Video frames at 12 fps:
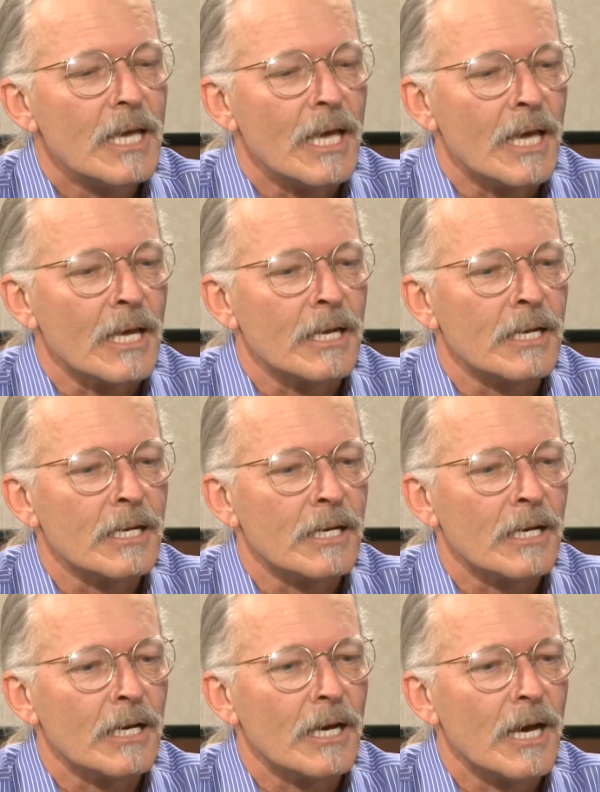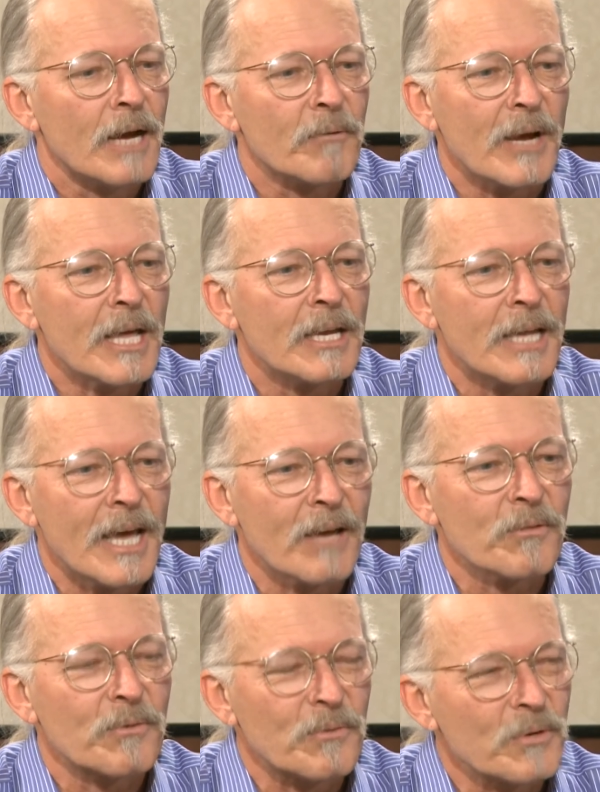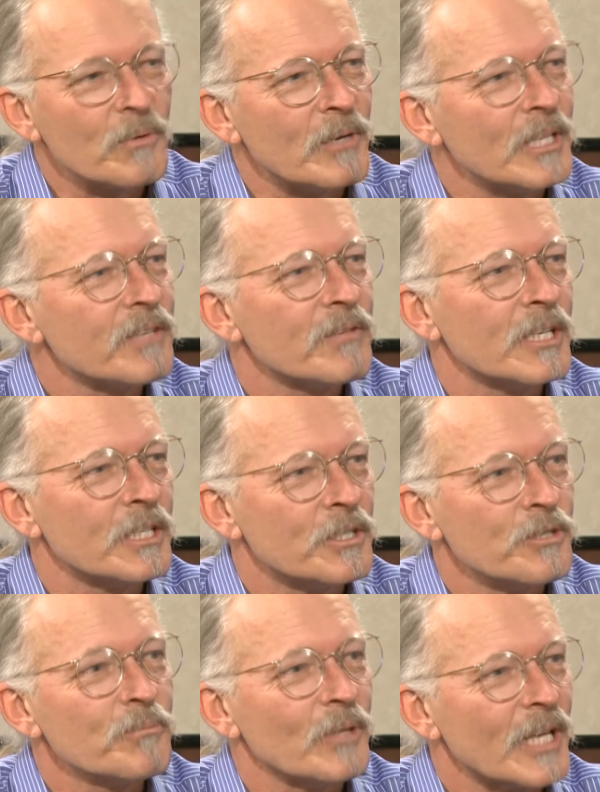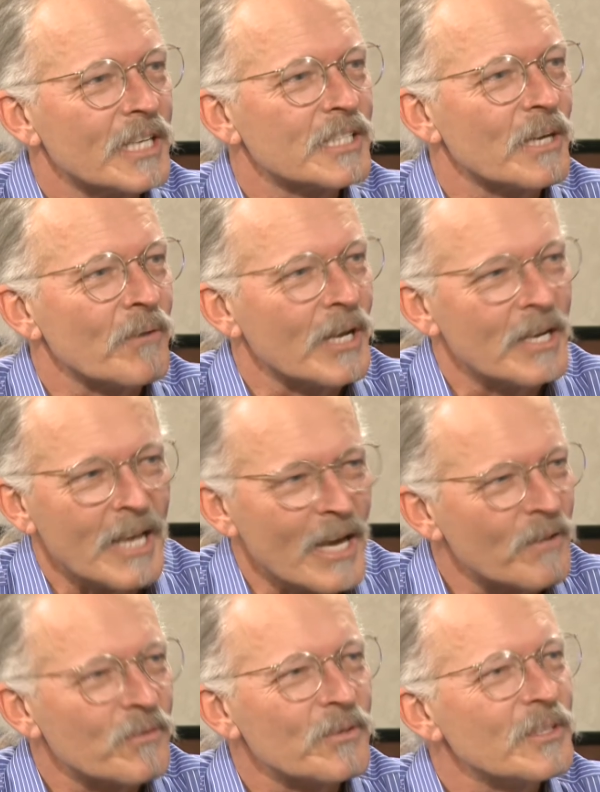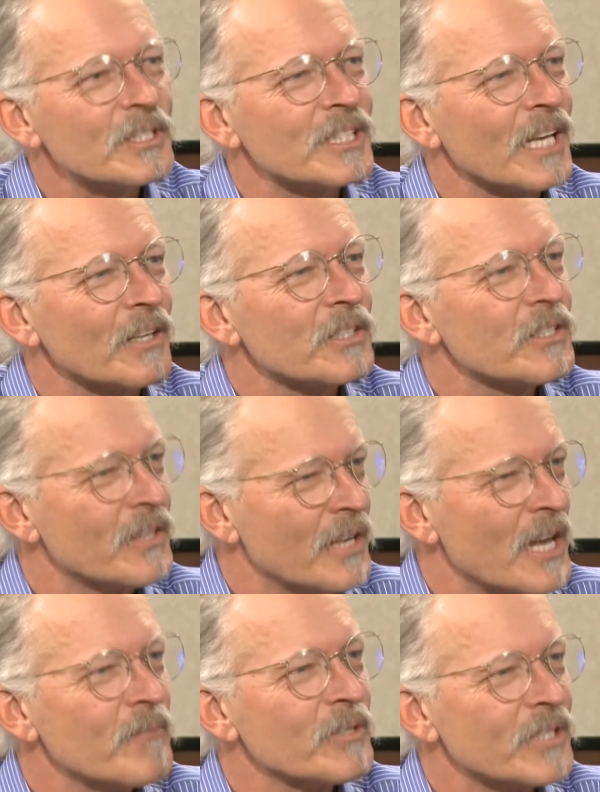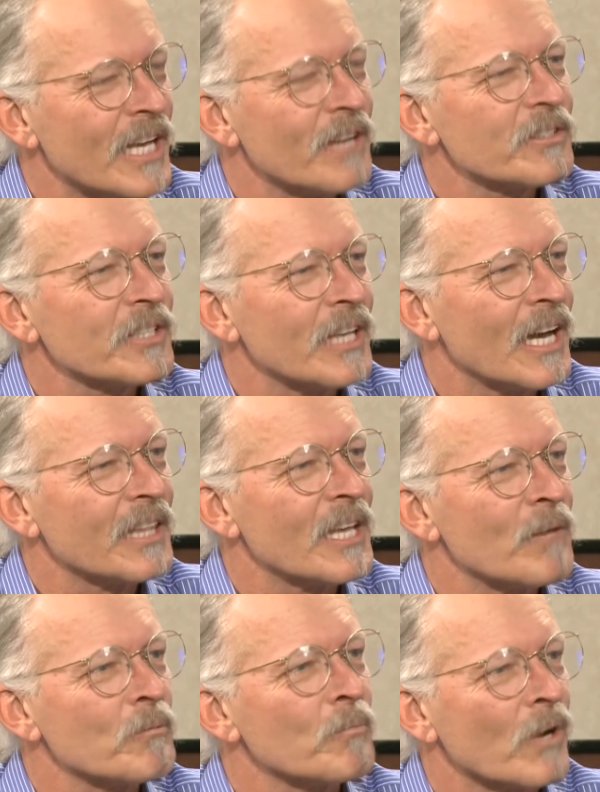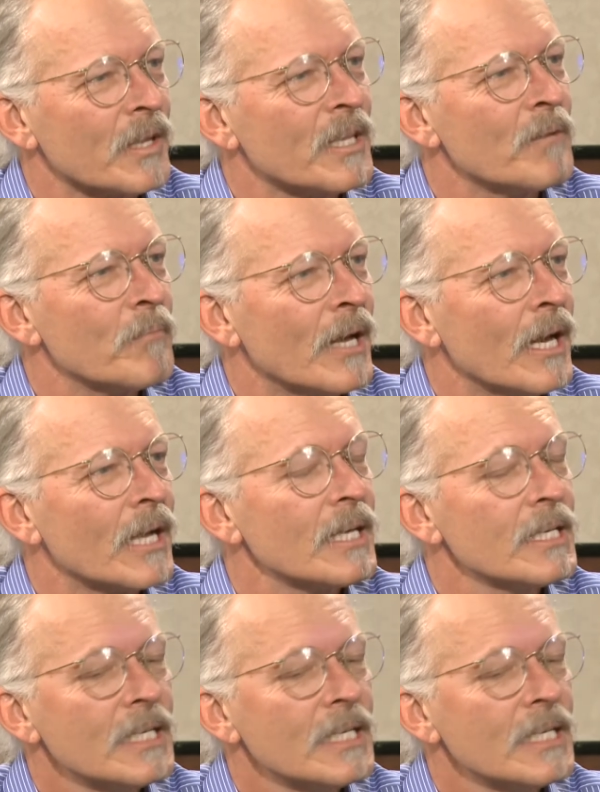And I ran down through, we lived in a duplex, I ran down through the cellar to the neighbor's house and got them and brought them back.